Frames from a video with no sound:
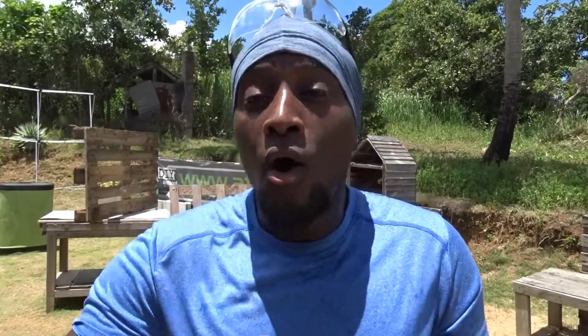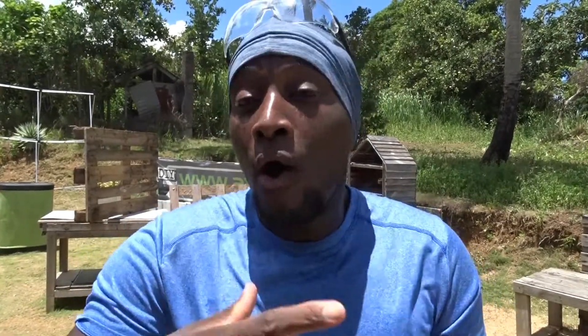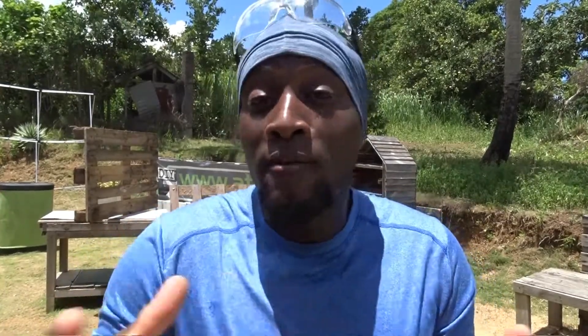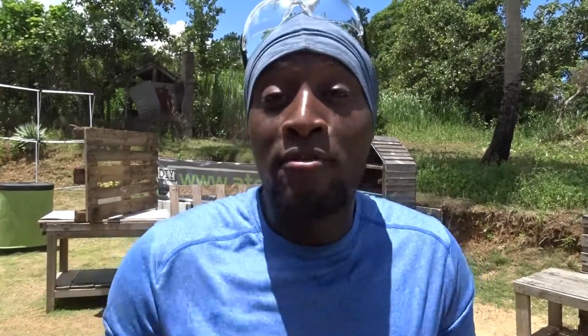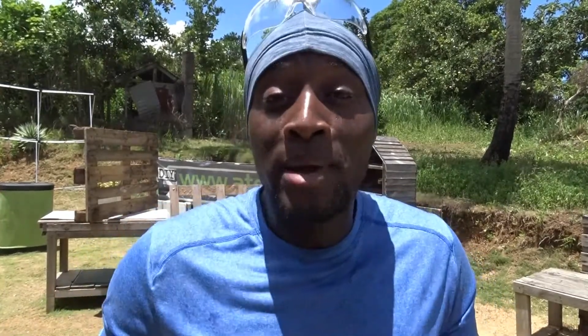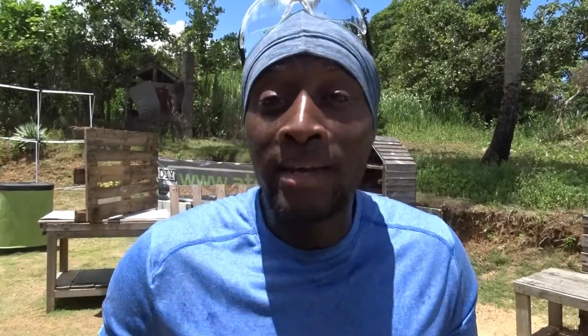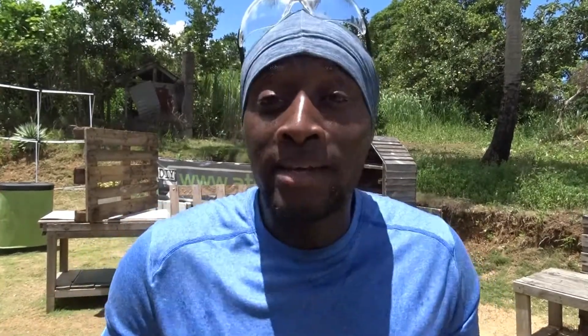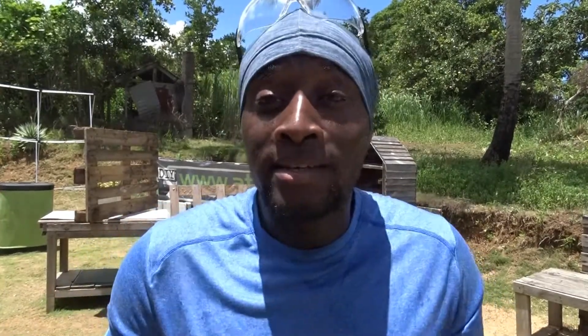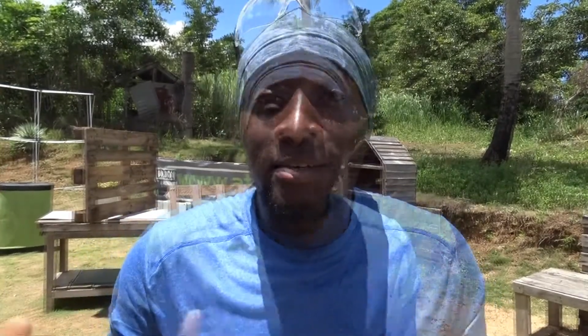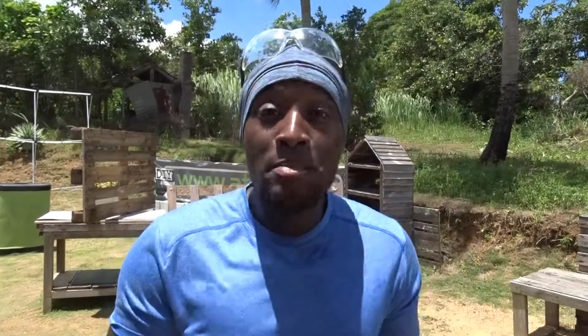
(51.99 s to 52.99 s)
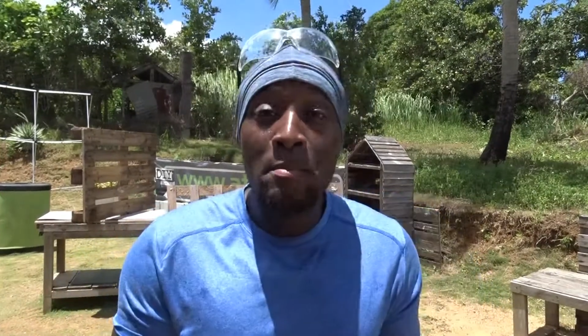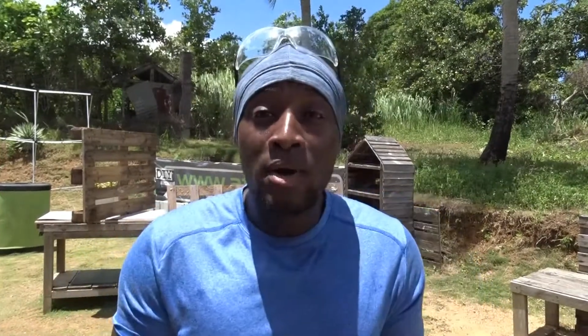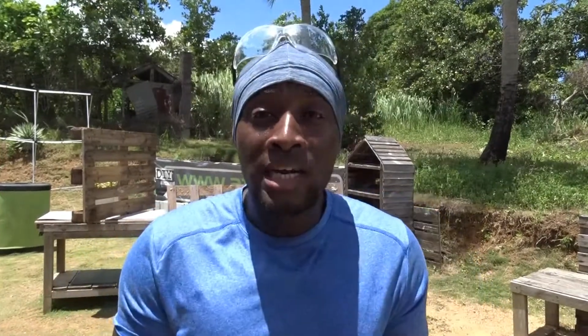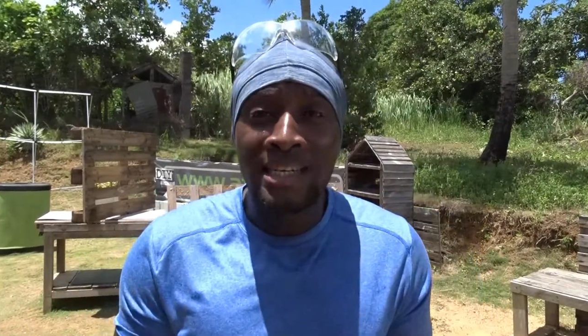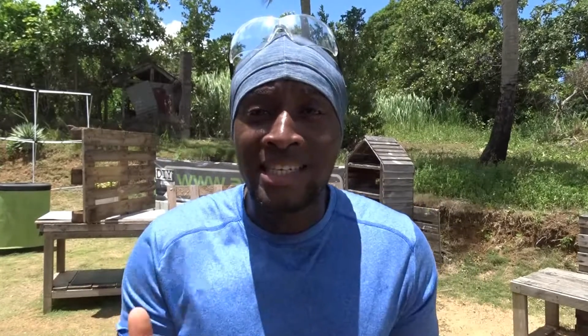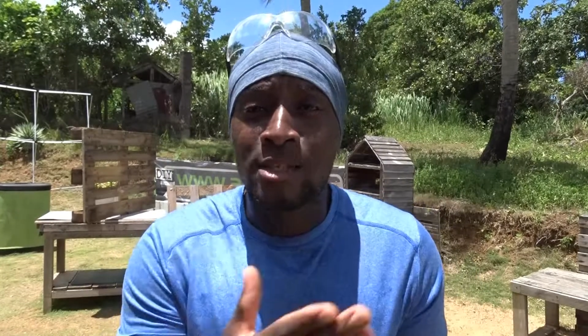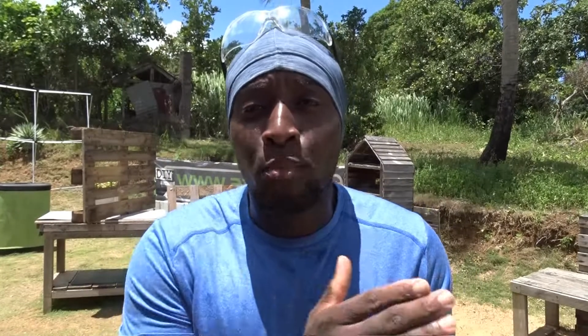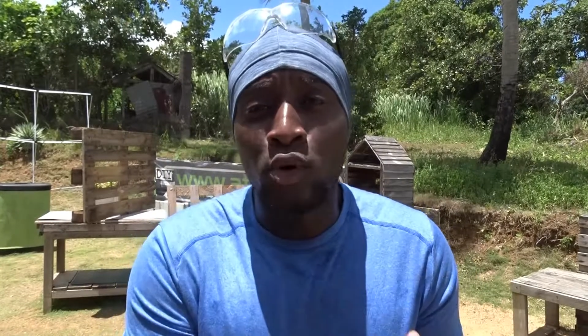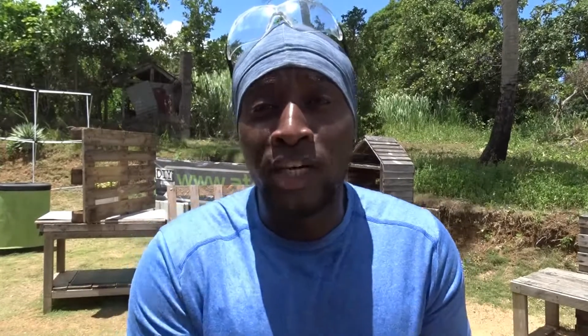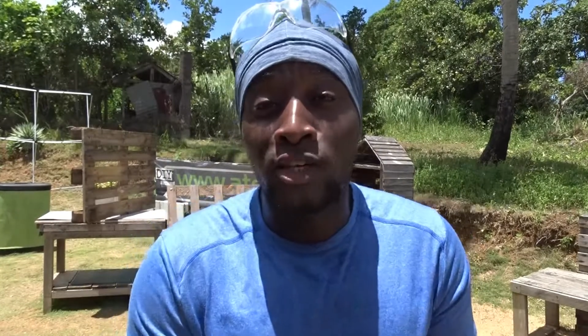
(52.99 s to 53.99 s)
how I've made it. Remember that this
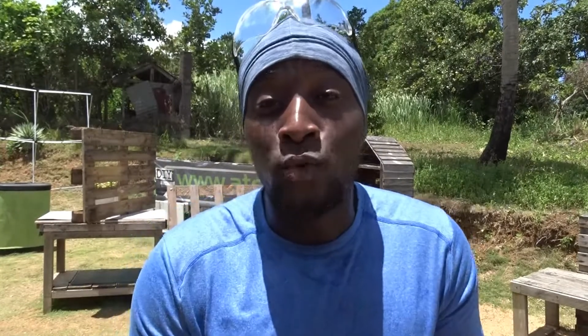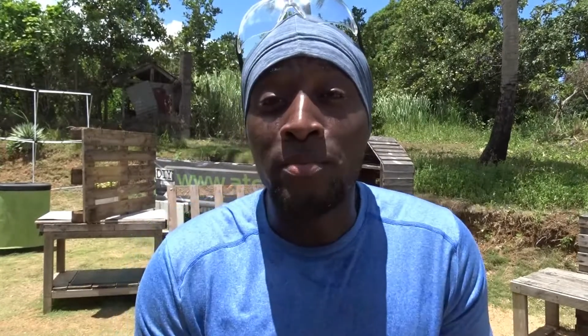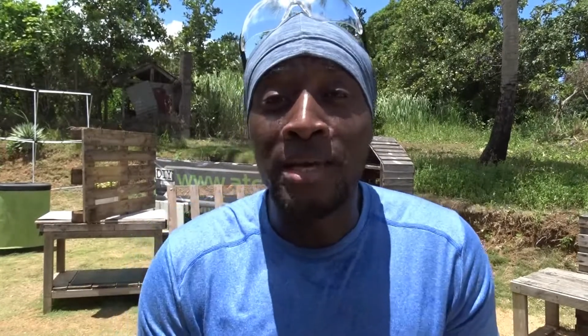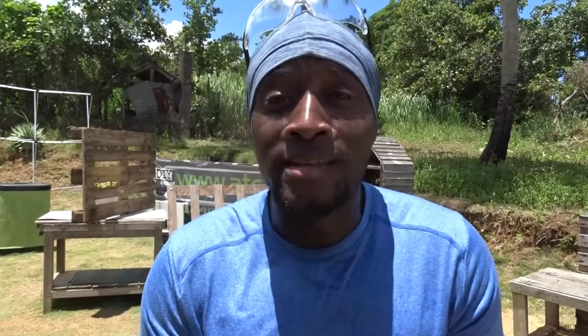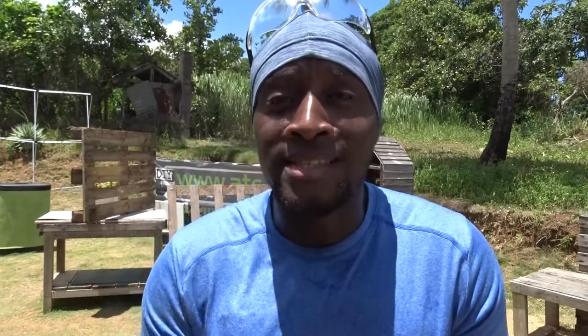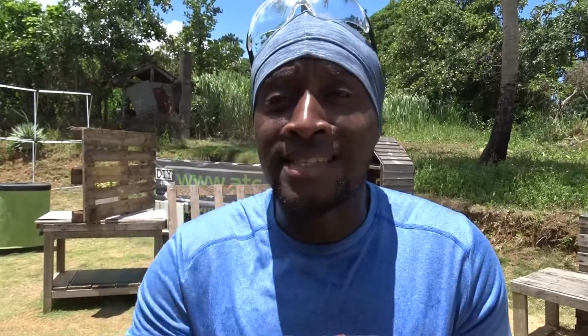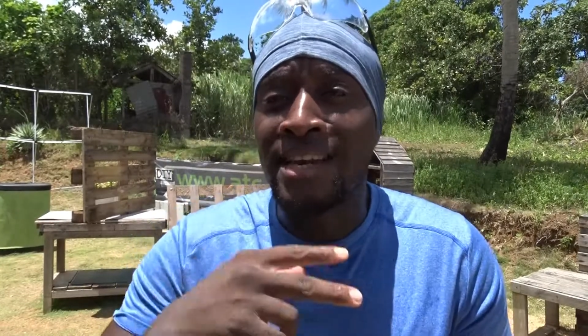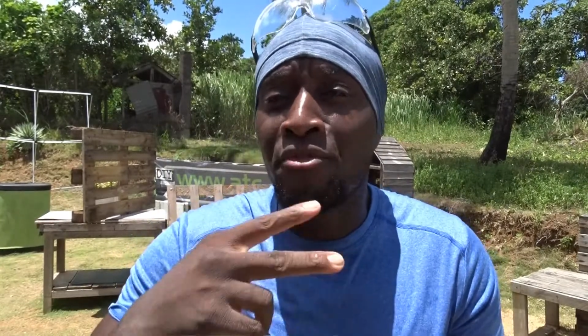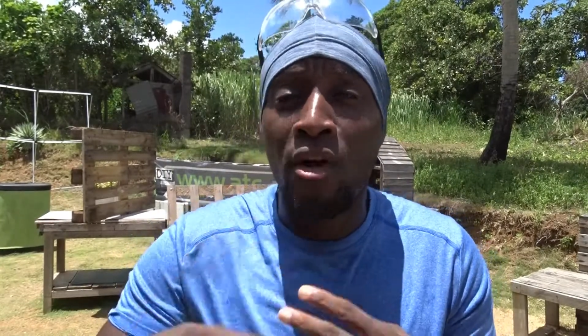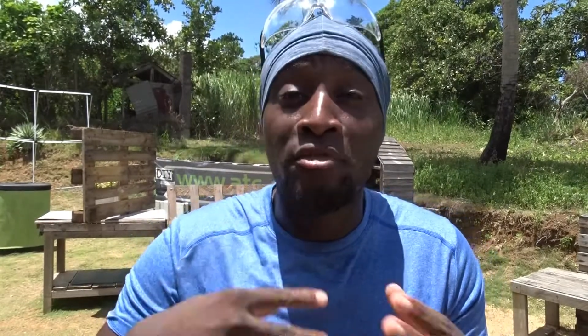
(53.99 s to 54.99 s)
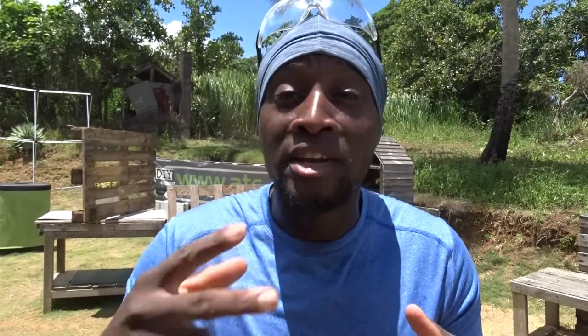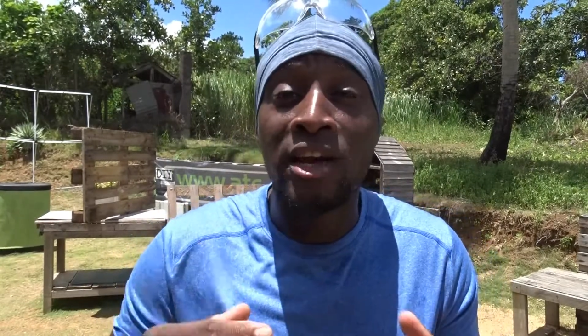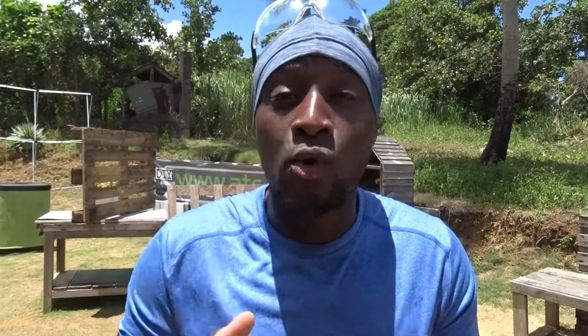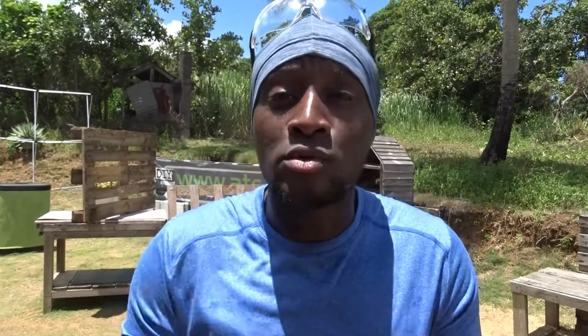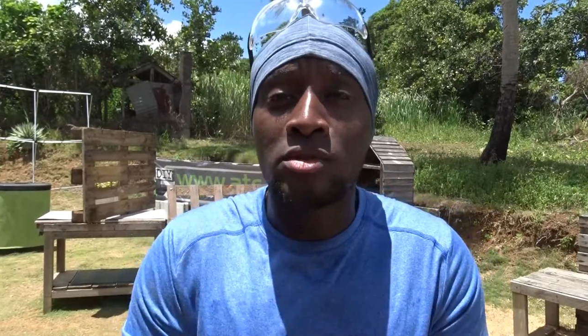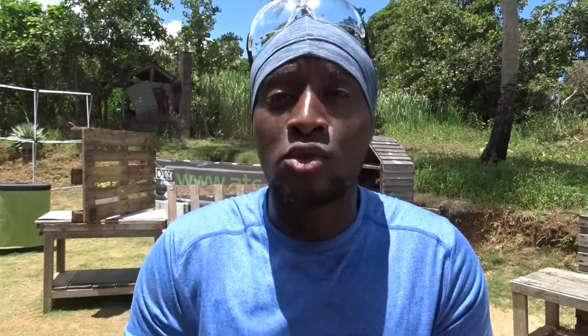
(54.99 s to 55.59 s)
project will be in several videos,